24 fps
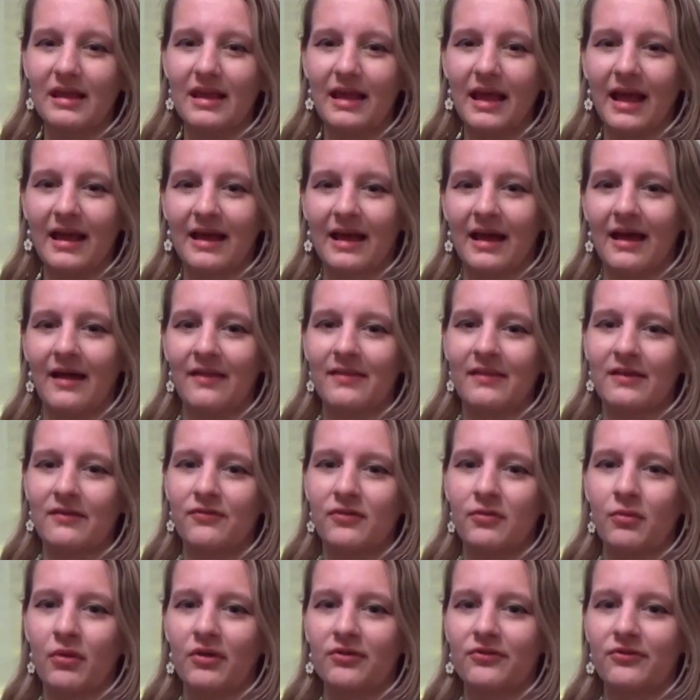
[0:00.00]
Again, if
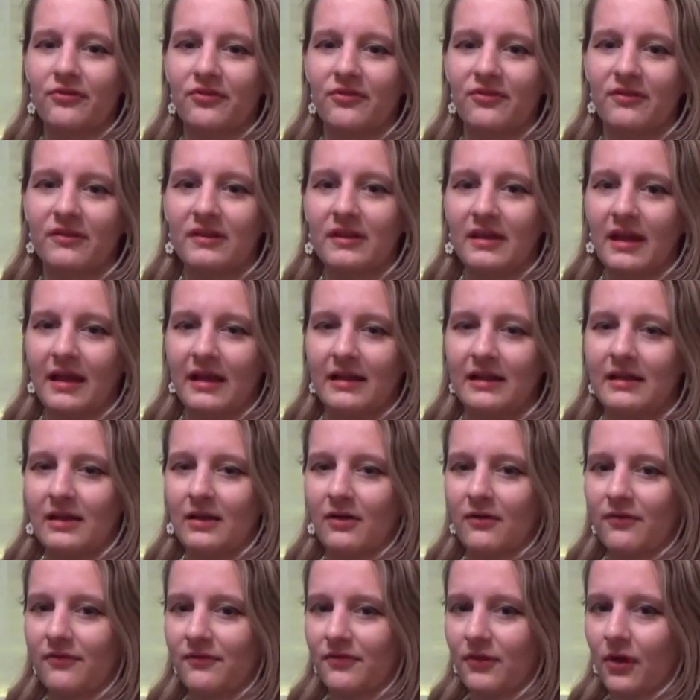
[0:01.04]
you want to see any
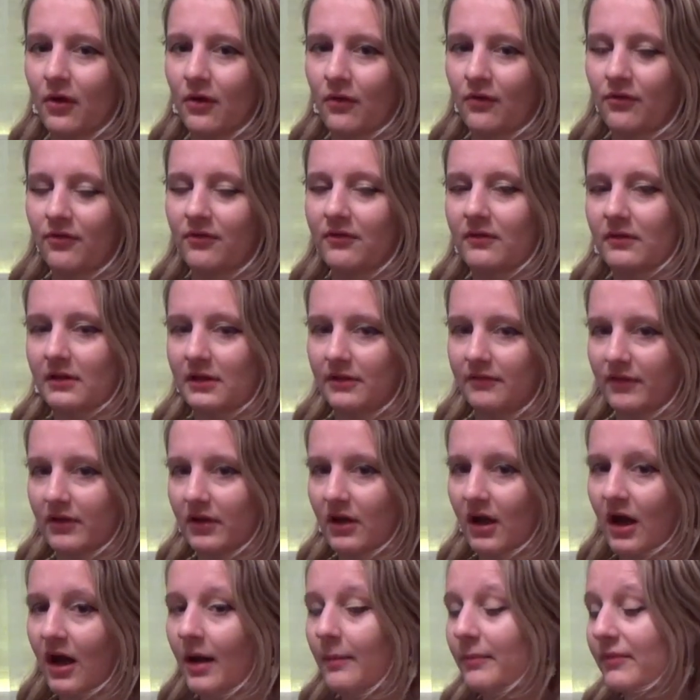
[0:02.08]
of those, leave a
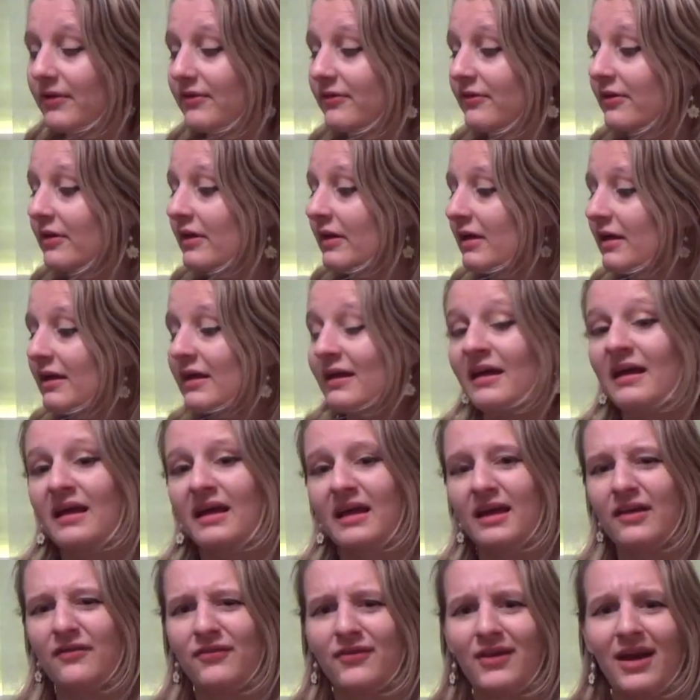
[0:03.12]
comment.
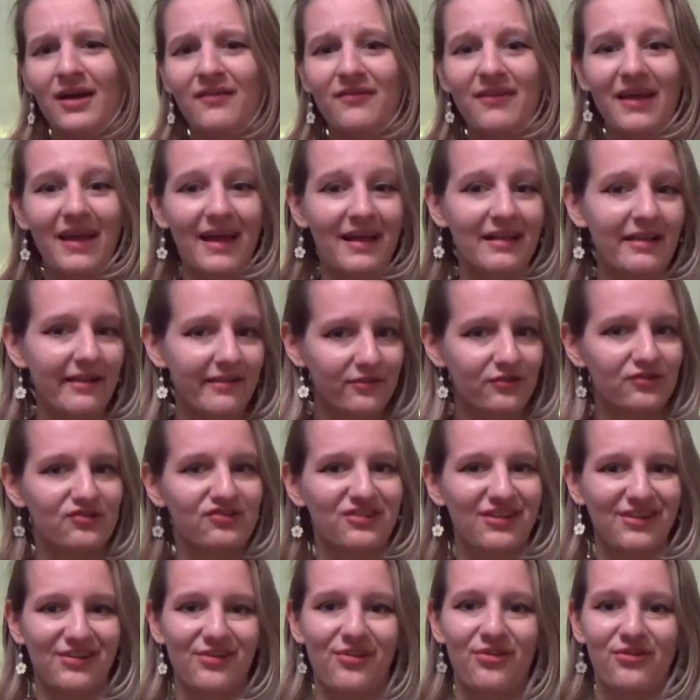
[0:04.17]
If you have any
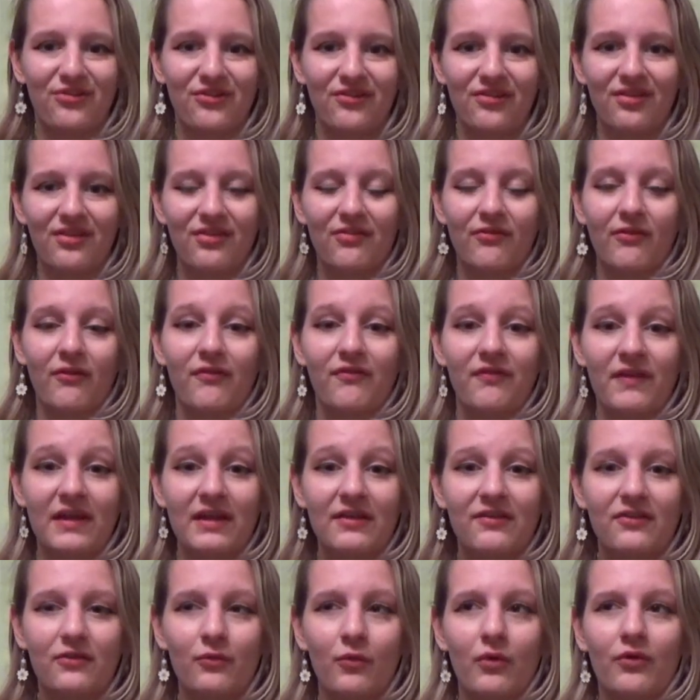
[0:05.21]
suggestions for
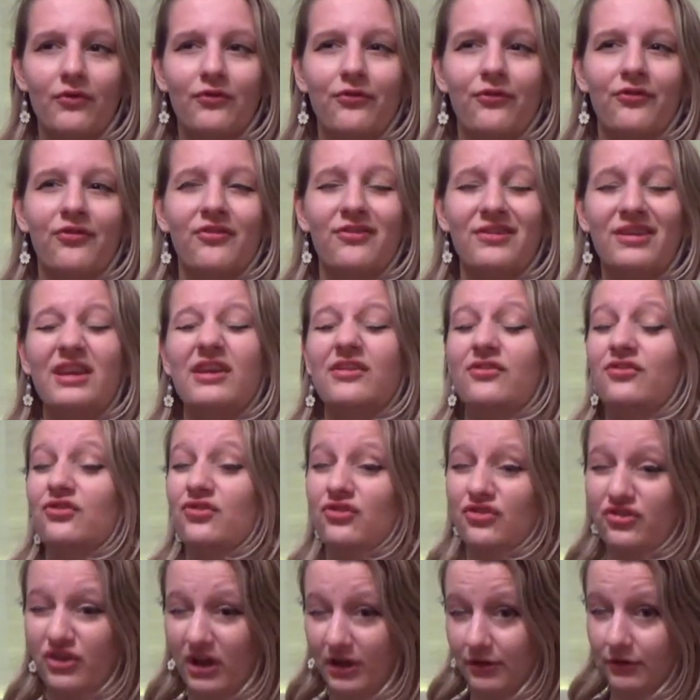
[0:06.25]
things you want to see
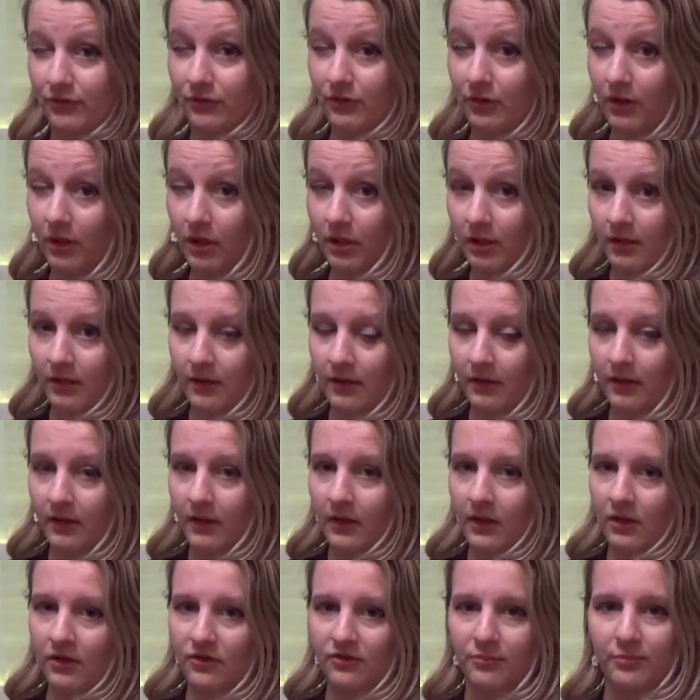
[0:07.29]
in general,
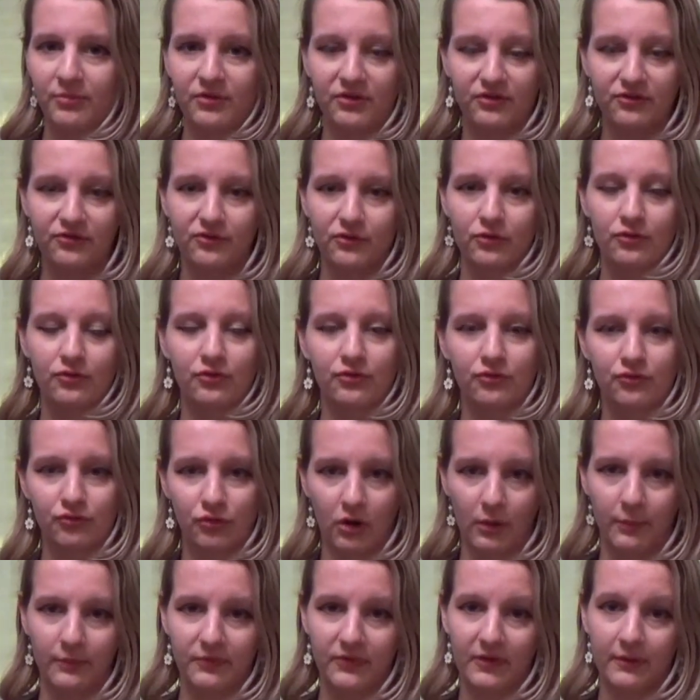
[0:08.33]
be sure to
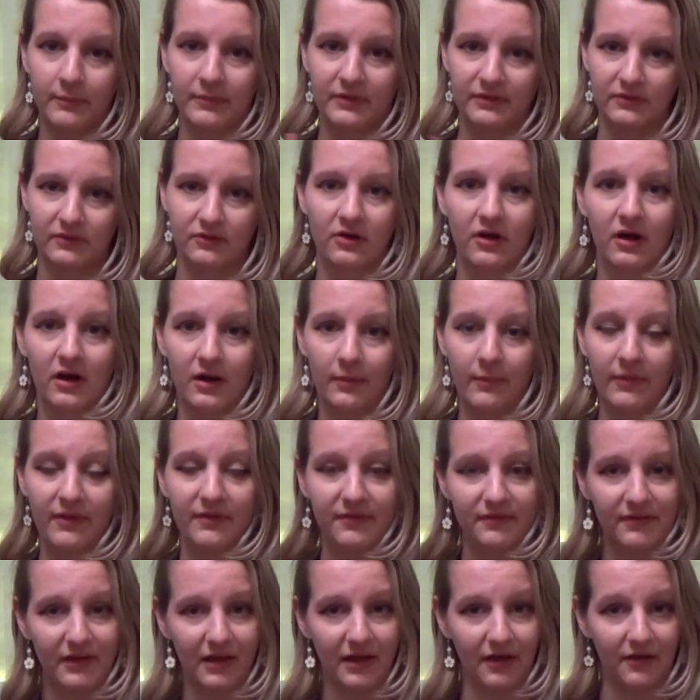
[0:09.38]
drop them in the
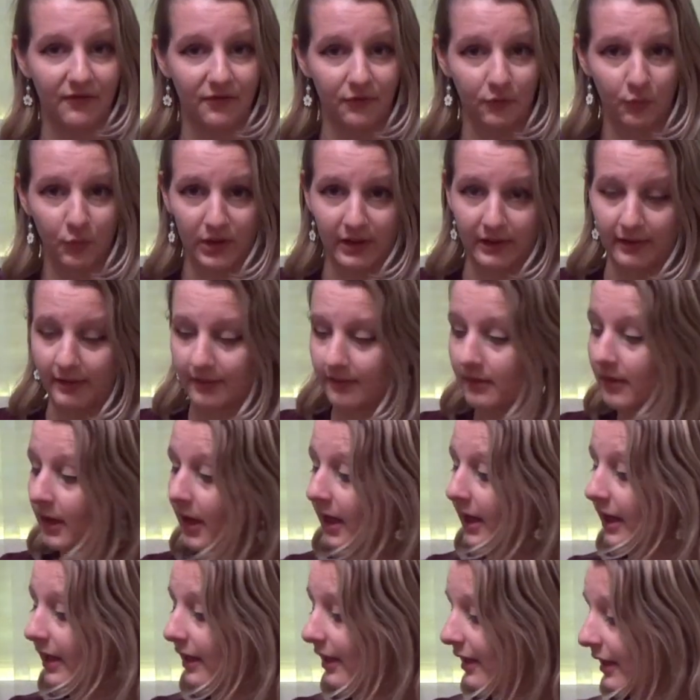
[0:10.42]
comments as
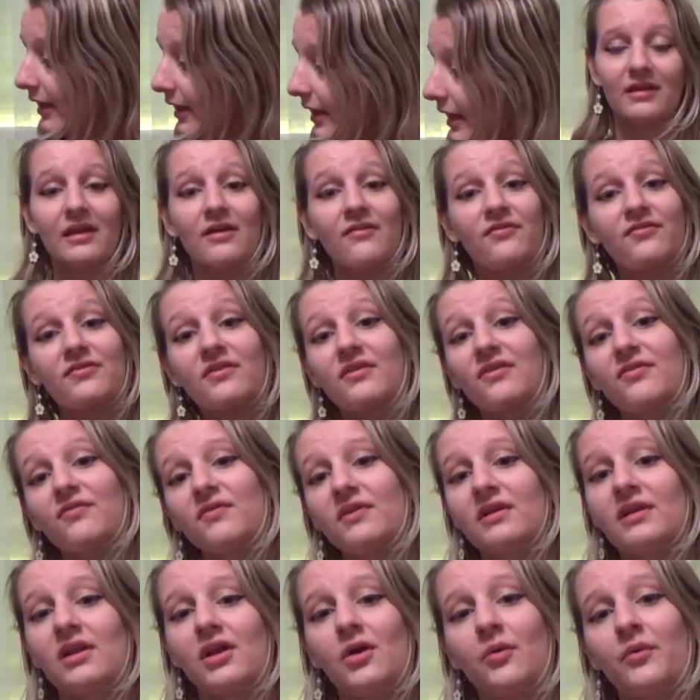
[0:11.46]
well. If this
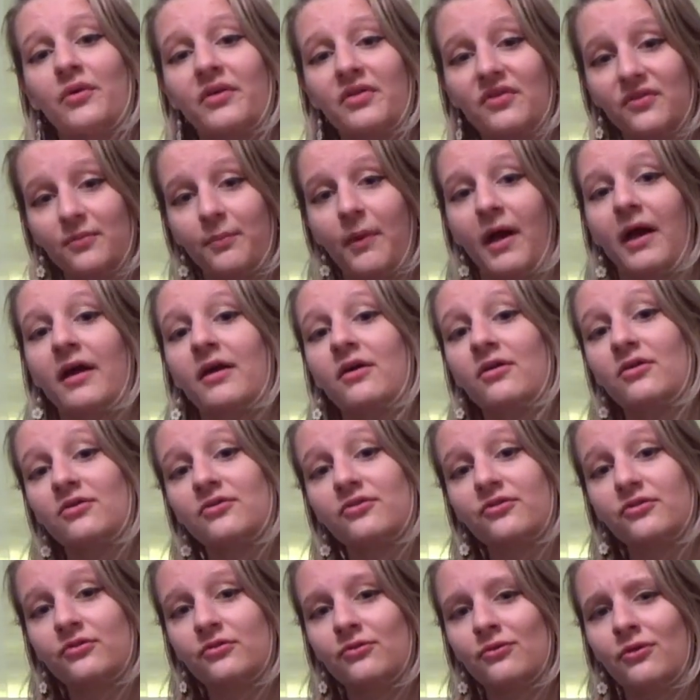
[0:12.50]
video inspired
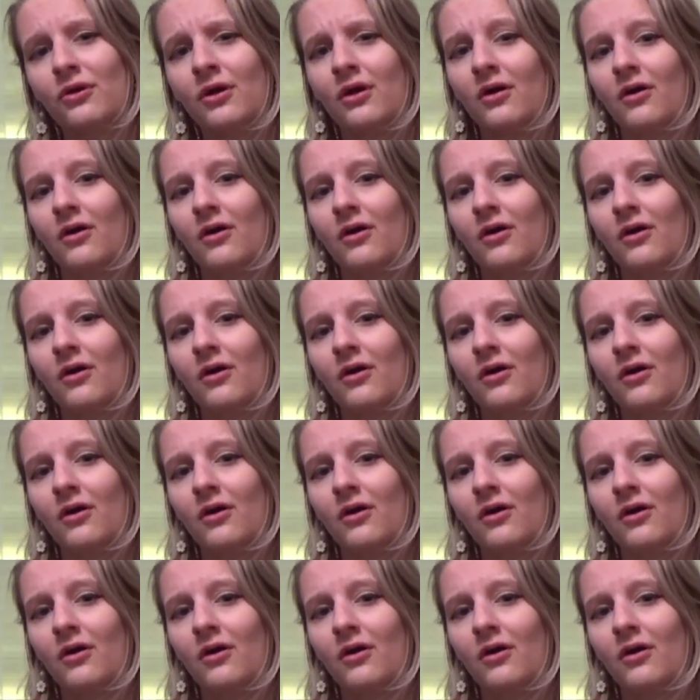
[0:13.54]
you,